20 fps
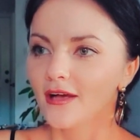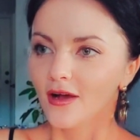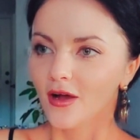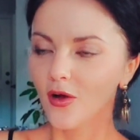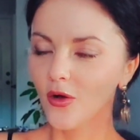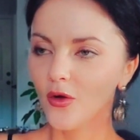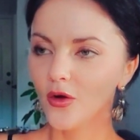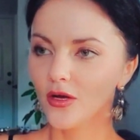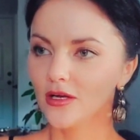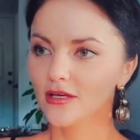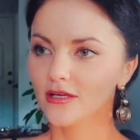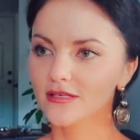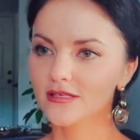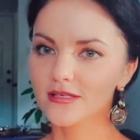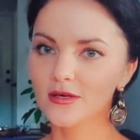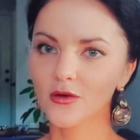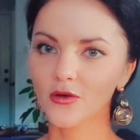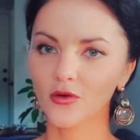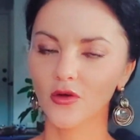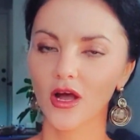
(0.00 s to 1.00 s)
Oh,
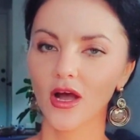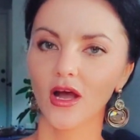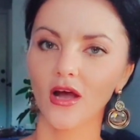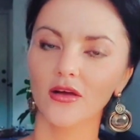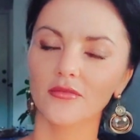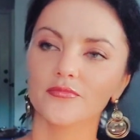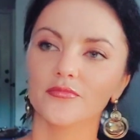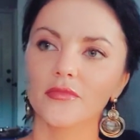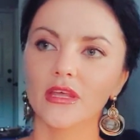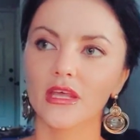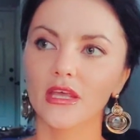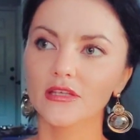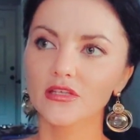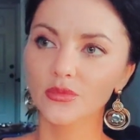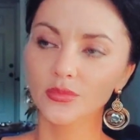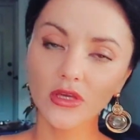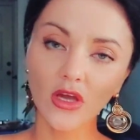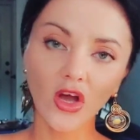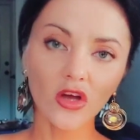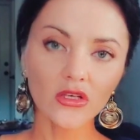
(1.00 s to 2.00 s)
so, um,
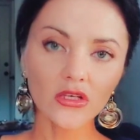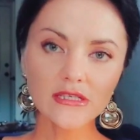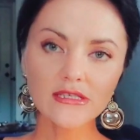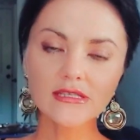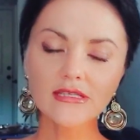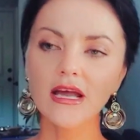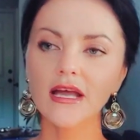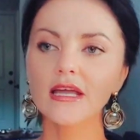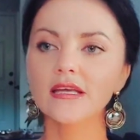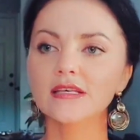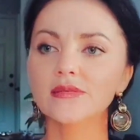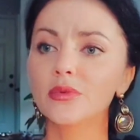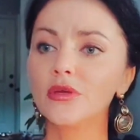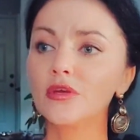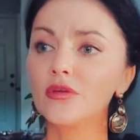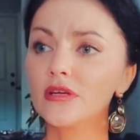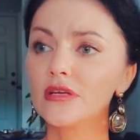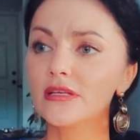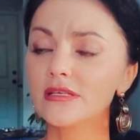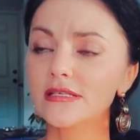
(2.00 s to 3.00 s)
to be honest, I
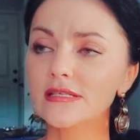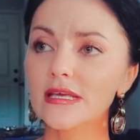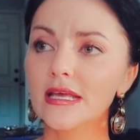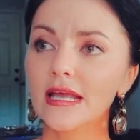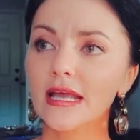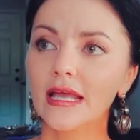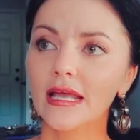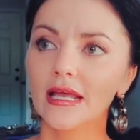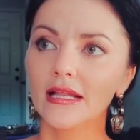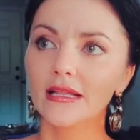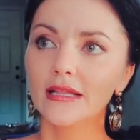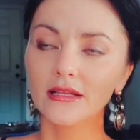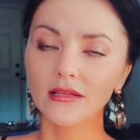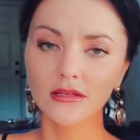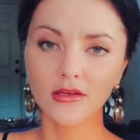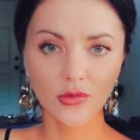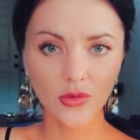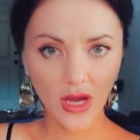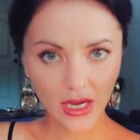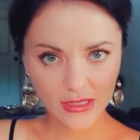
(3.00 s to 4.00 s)
experienced a
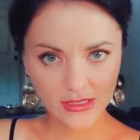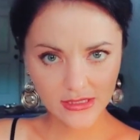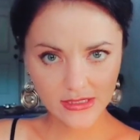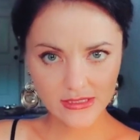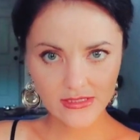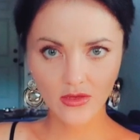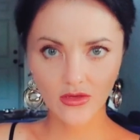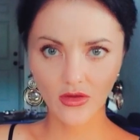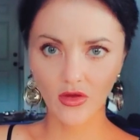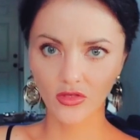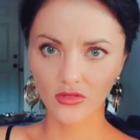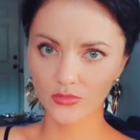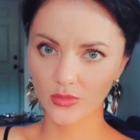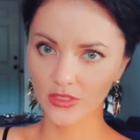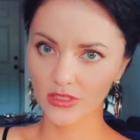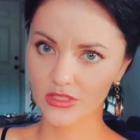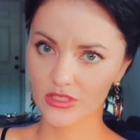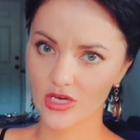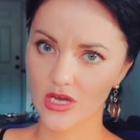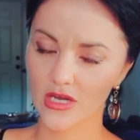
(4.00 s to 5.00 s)
little crisis on
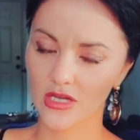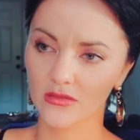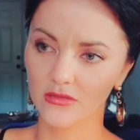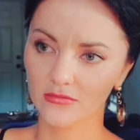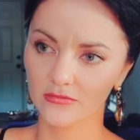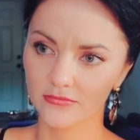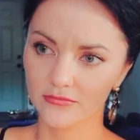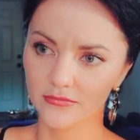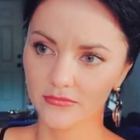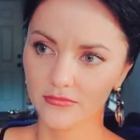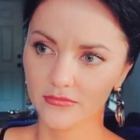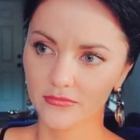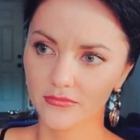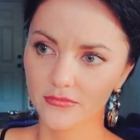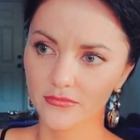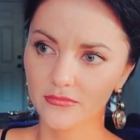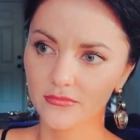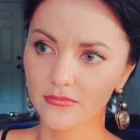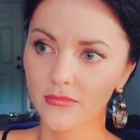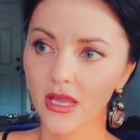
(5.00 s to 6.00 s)
my channel.
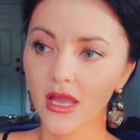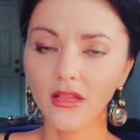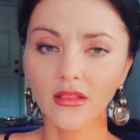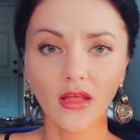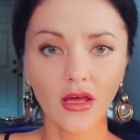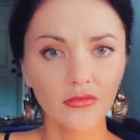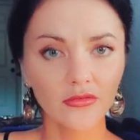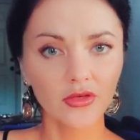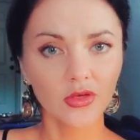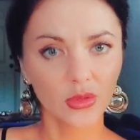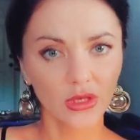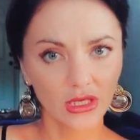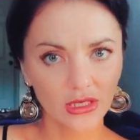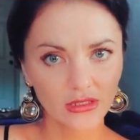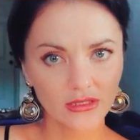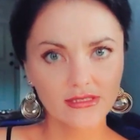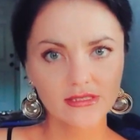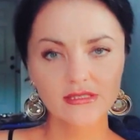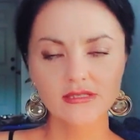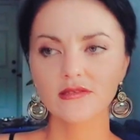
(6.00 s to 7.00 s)
Mm, I love
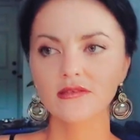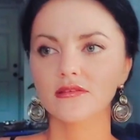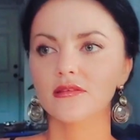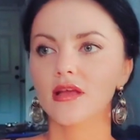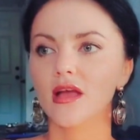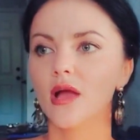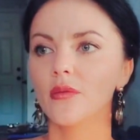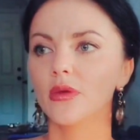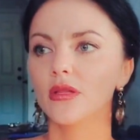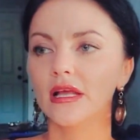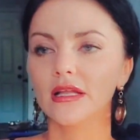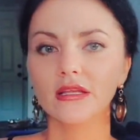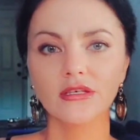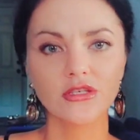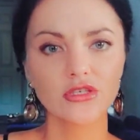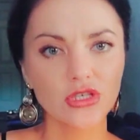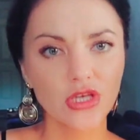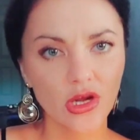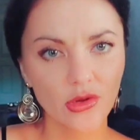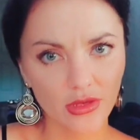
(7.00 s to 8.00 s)
Kriyas. I'm gladly
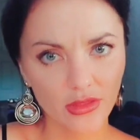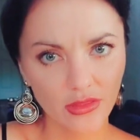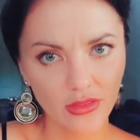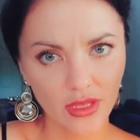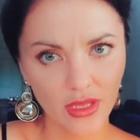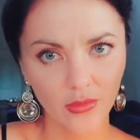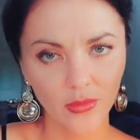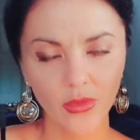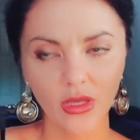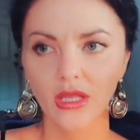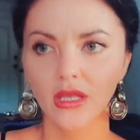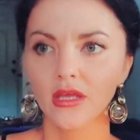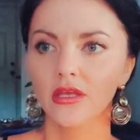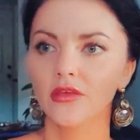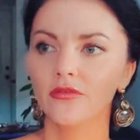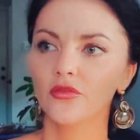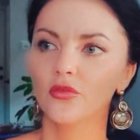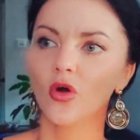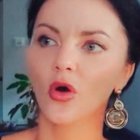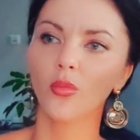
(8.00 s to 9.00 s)
sharing them.
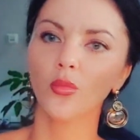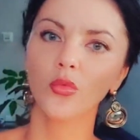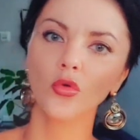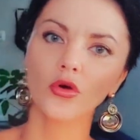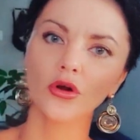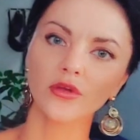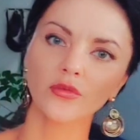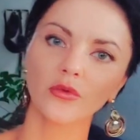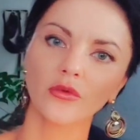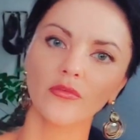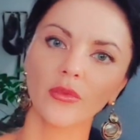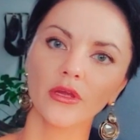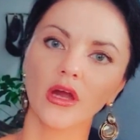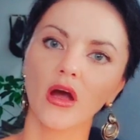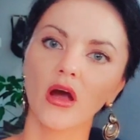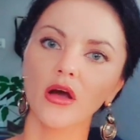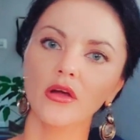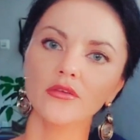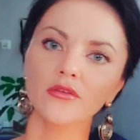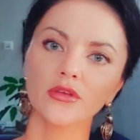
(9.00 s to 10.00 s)
If you are bored with my
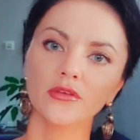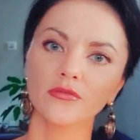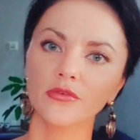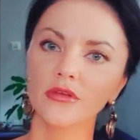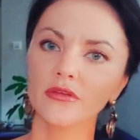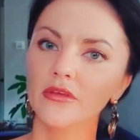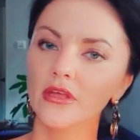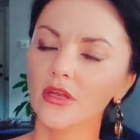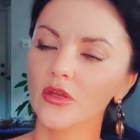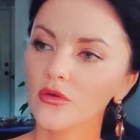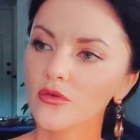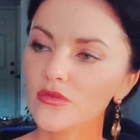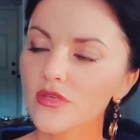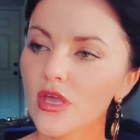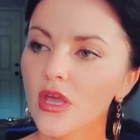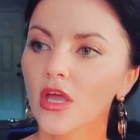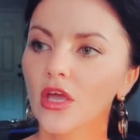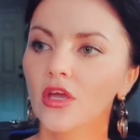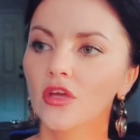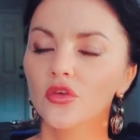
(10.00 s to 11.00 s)
one hundred free videos,
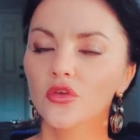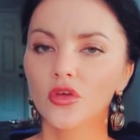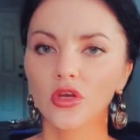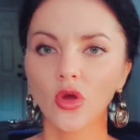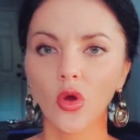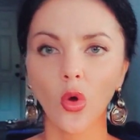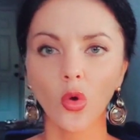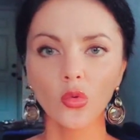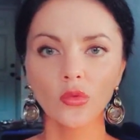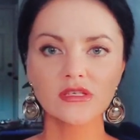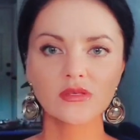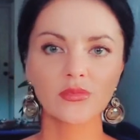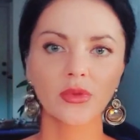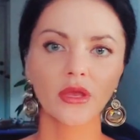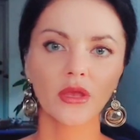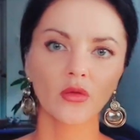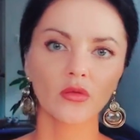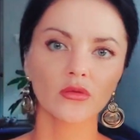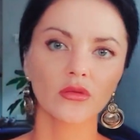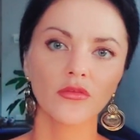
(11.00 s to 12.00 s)
you can always
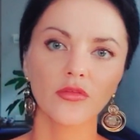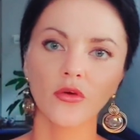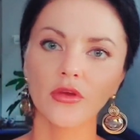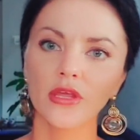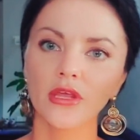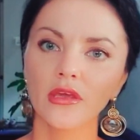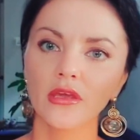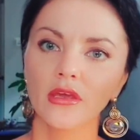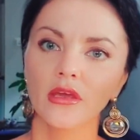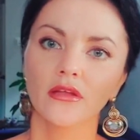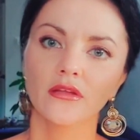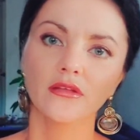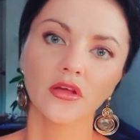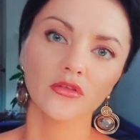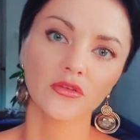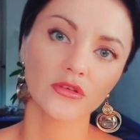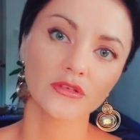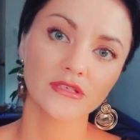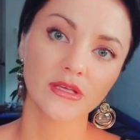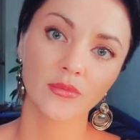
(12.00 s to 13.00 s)
pay only thirty
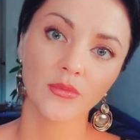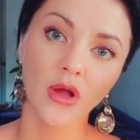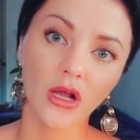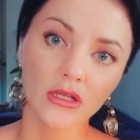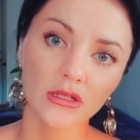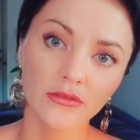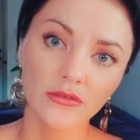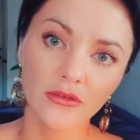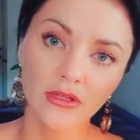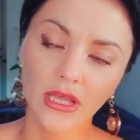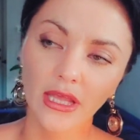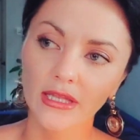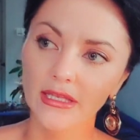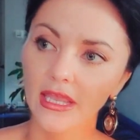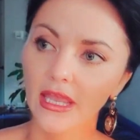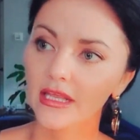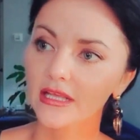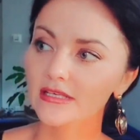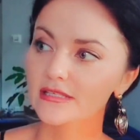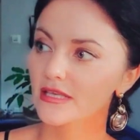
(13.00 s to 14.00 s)
dollars a month and
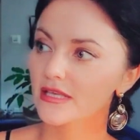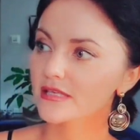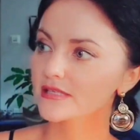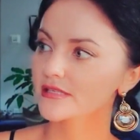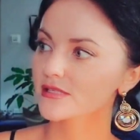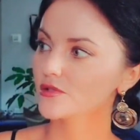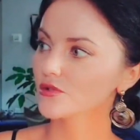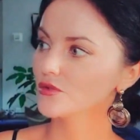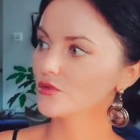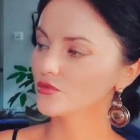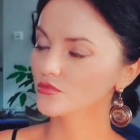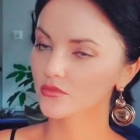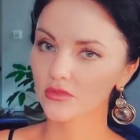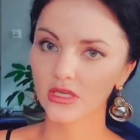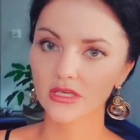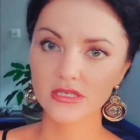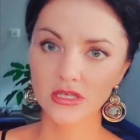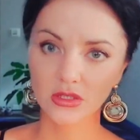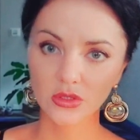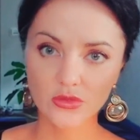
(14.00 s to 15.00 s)
get access to
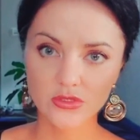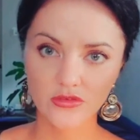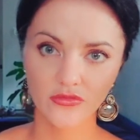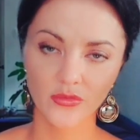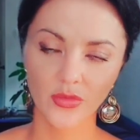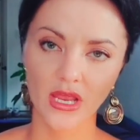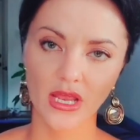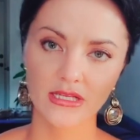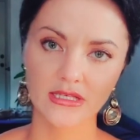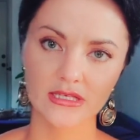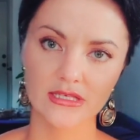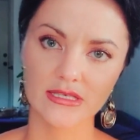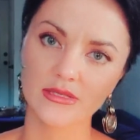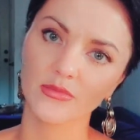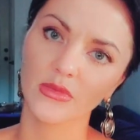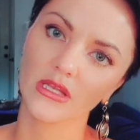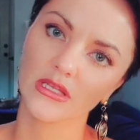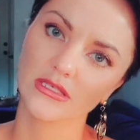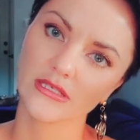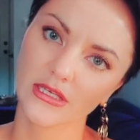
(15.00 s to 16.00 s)
exclusive practices,
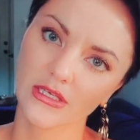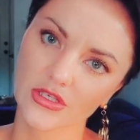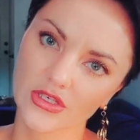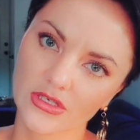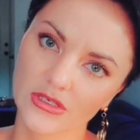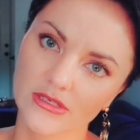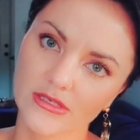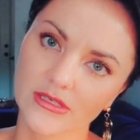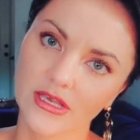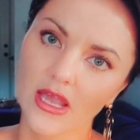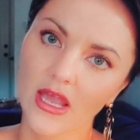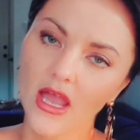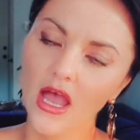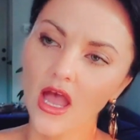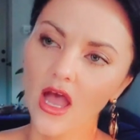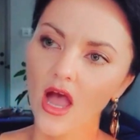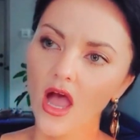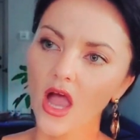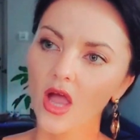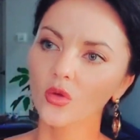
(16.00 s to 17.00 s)
meditations.
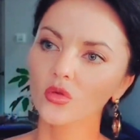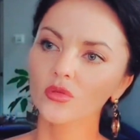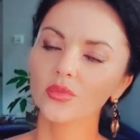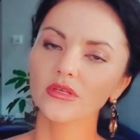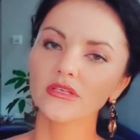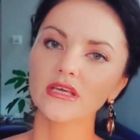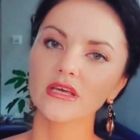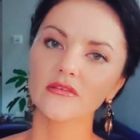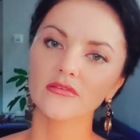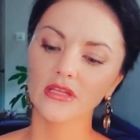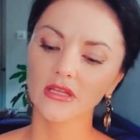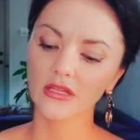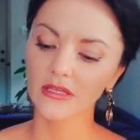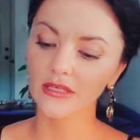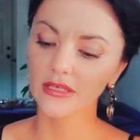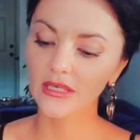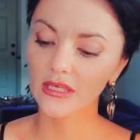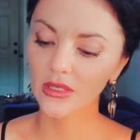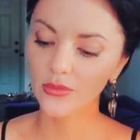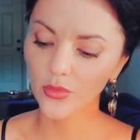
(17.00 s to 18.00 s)
I will be definitely
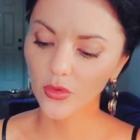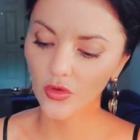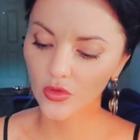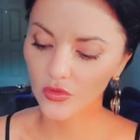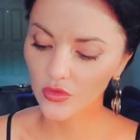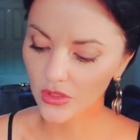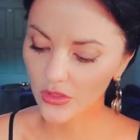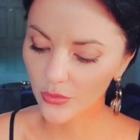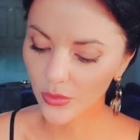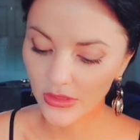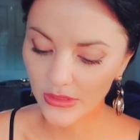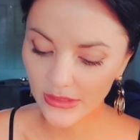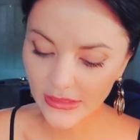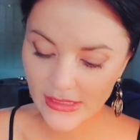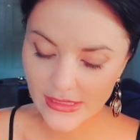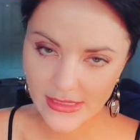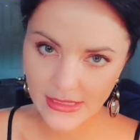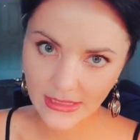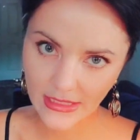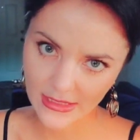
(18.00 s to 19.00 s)
keep on
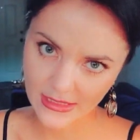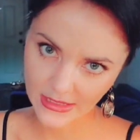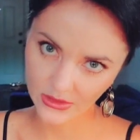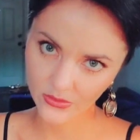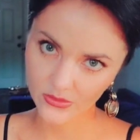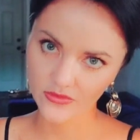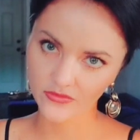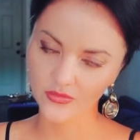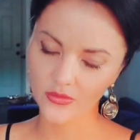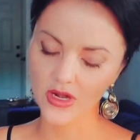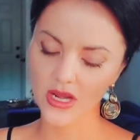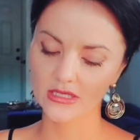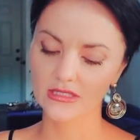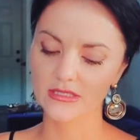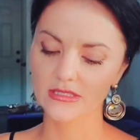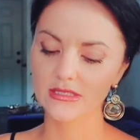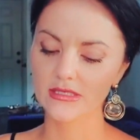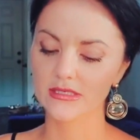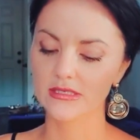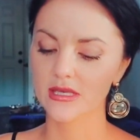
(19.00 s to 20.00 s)
releasing exclusive
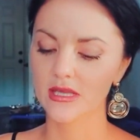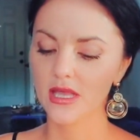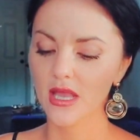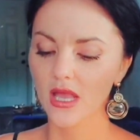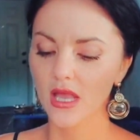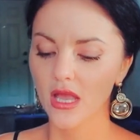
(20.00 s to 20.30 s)
practices.